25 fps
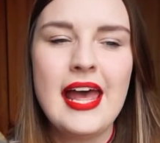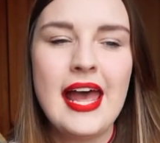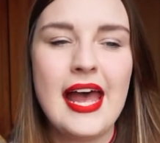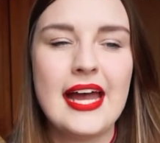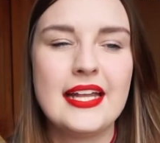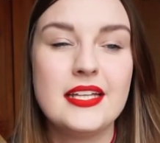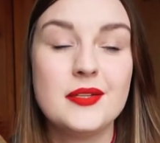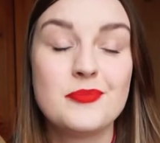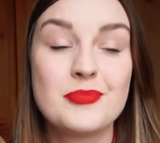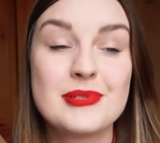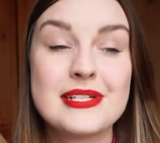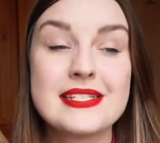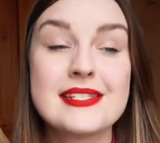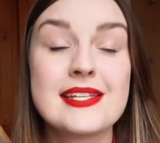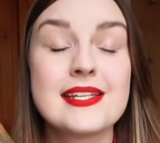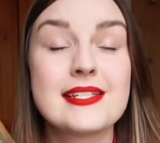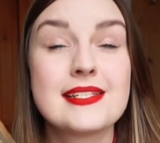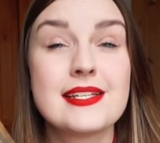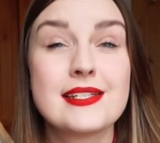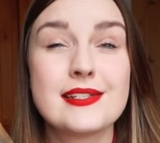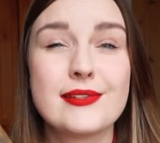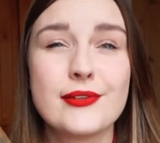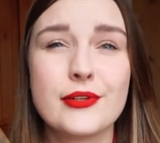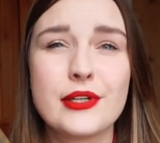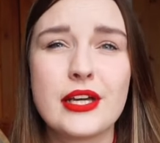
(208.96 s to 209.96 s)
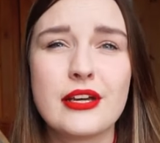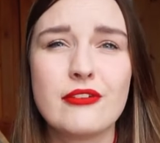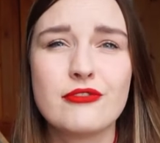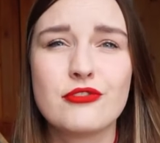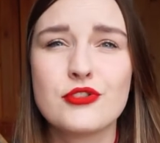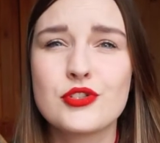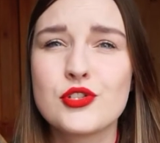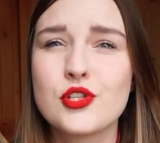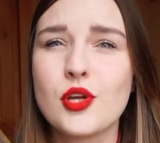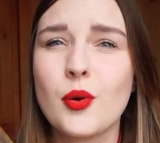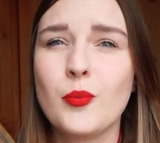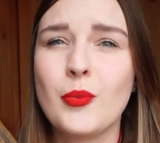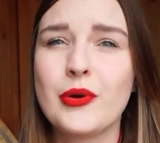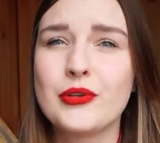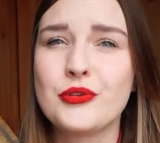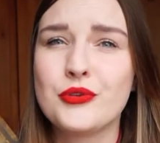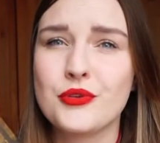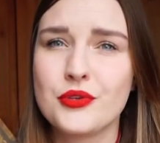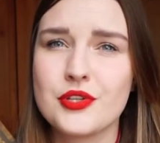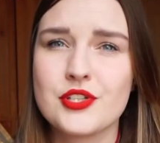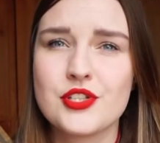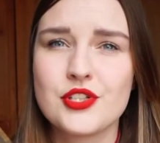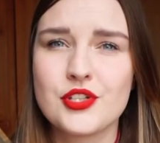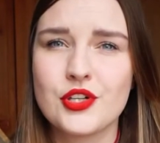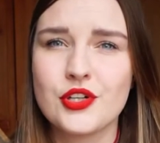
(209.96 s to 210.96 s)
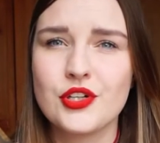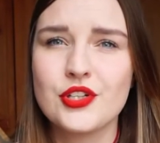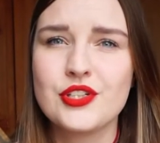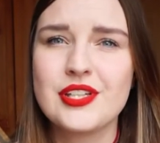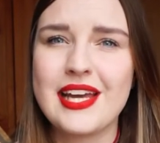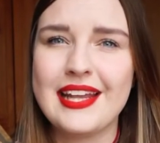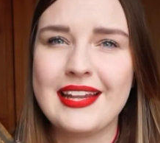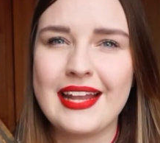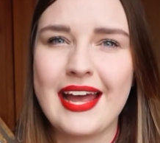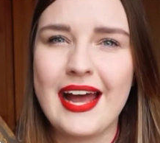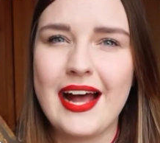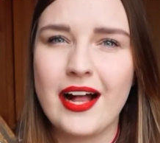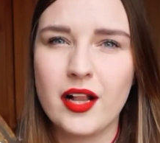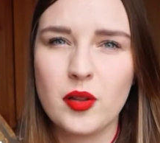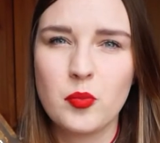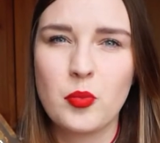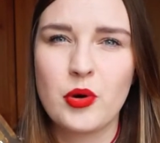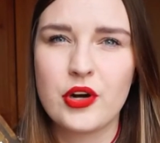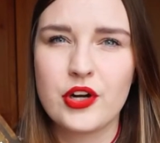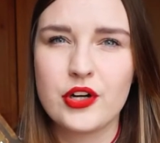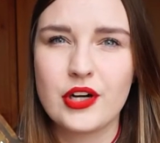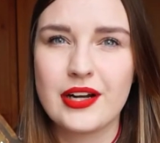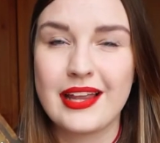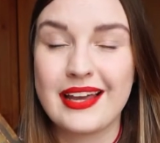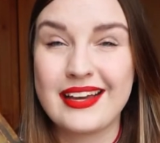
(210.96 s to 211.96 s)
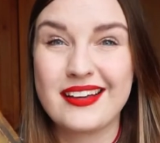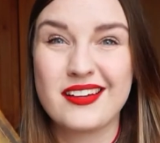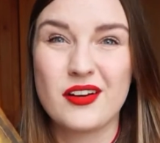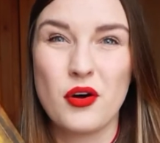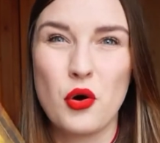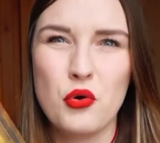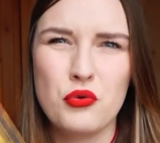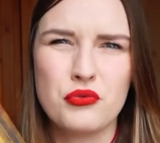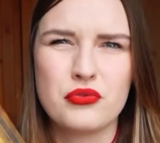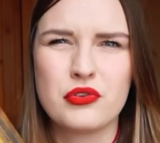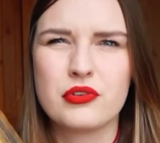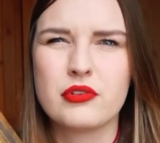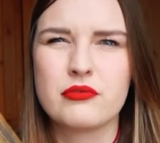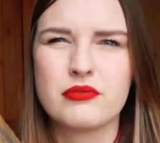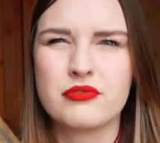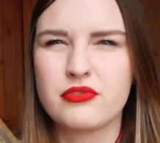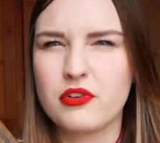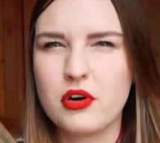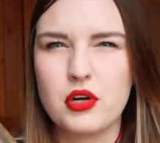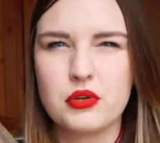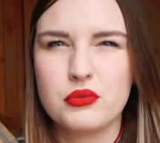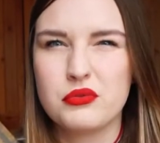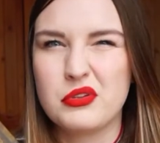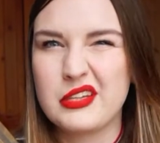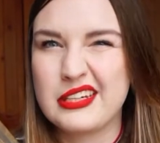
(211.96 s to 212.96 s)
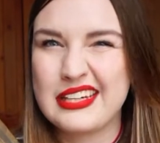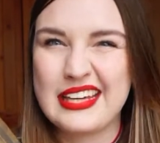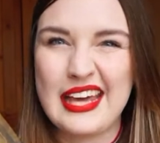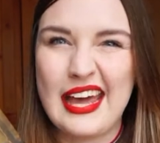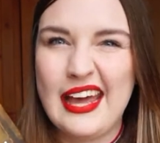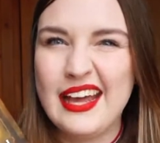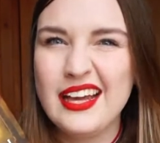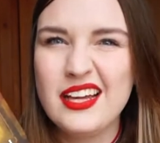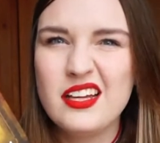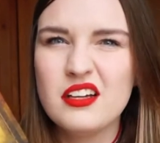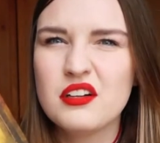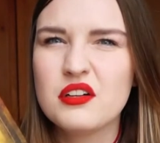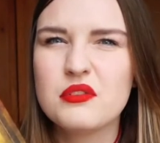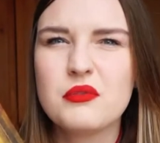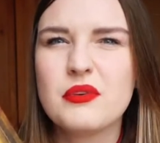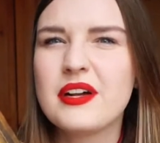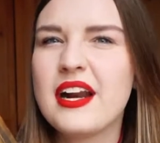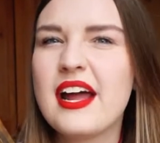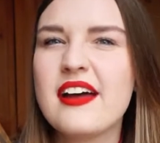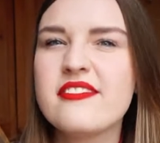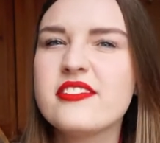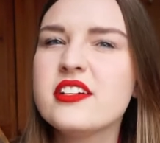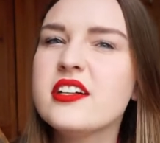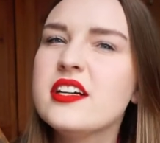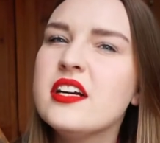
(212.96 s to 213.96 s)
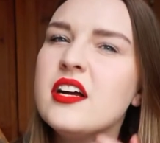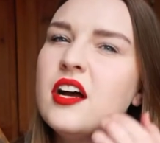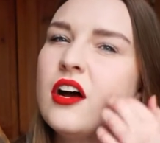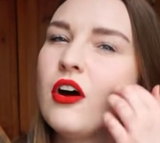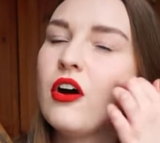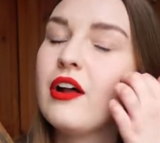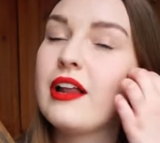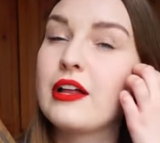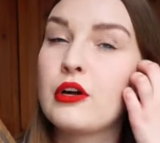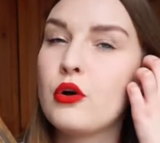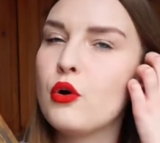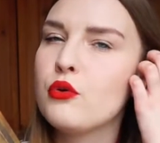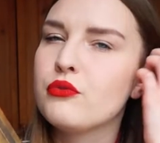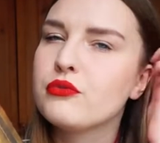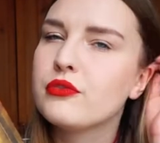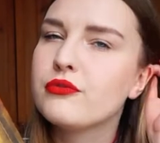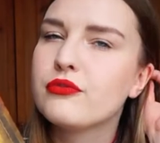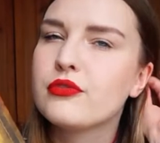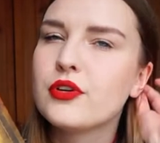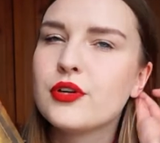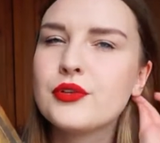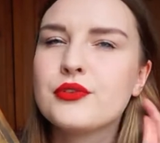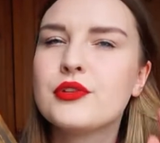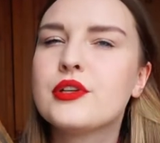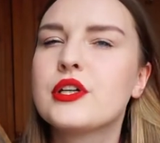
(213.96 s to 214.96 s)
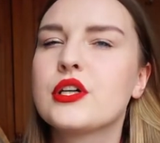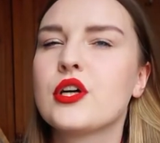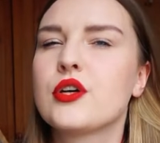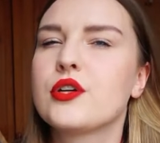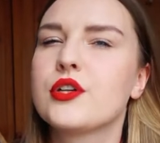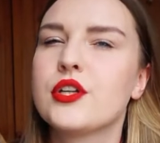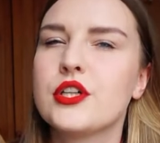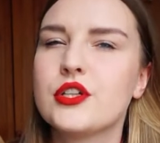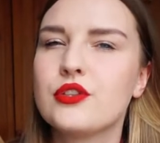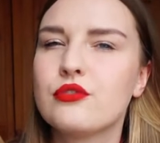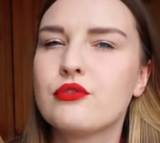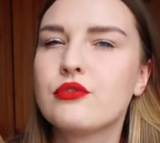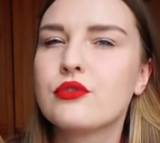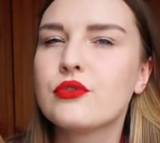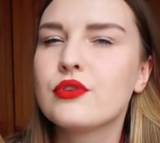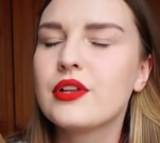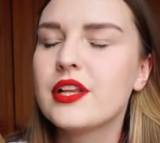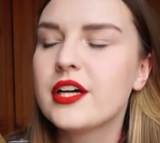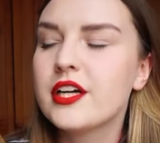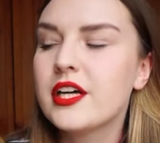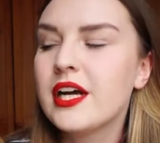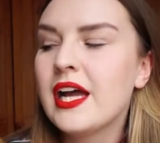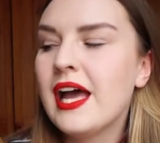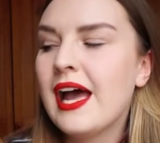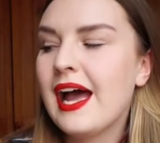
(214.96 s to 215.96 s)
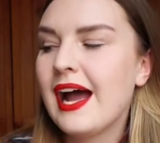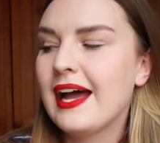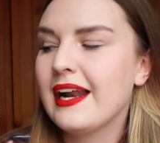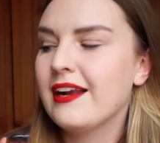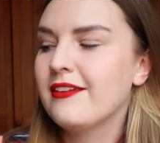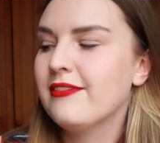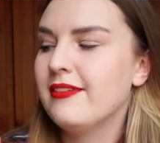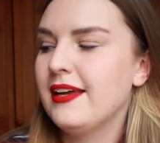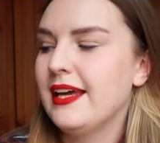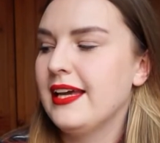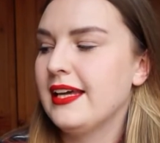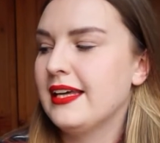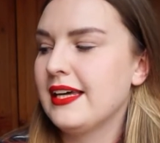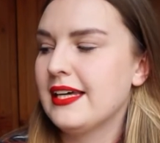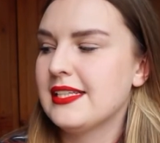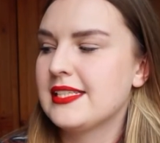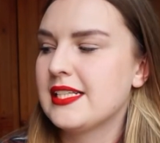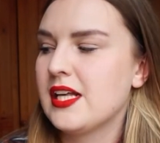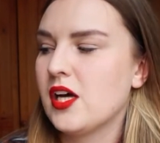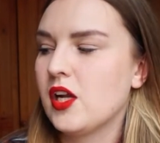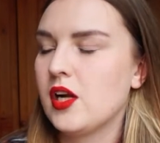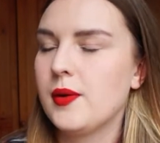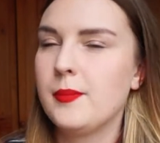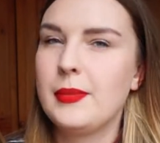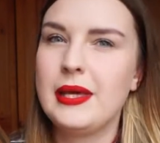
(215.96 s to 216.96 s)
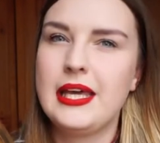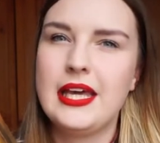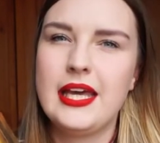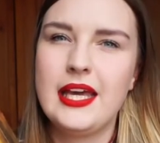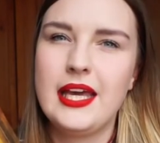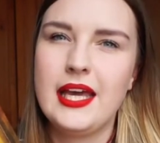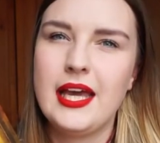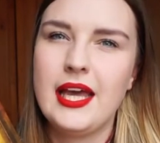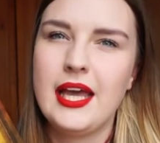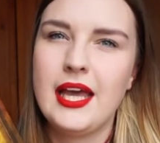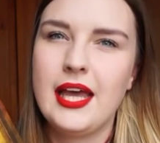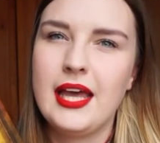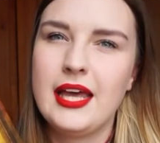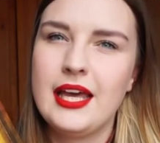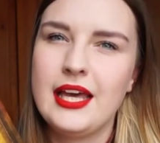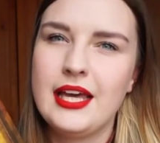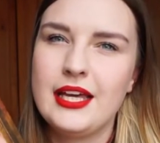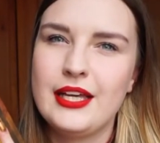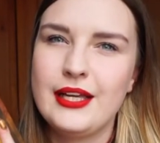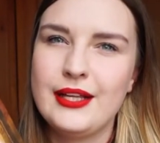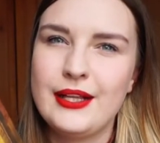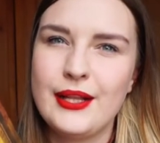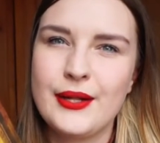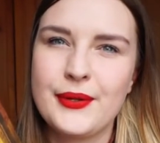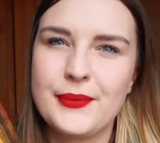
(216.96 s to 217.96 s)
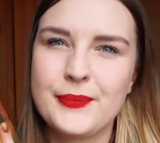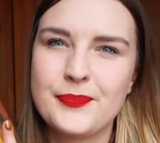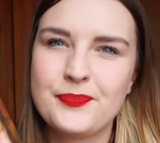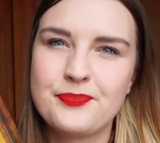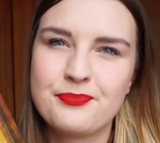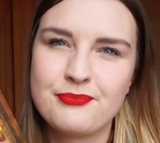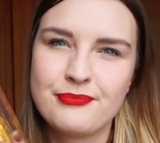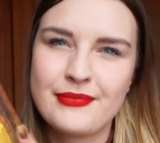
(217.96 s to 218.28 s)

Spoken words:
and the princess is looking for someone to desert and help her like overthrow the king or whatever, or like overthrow the current ruler. And I think it's gonna be, you know,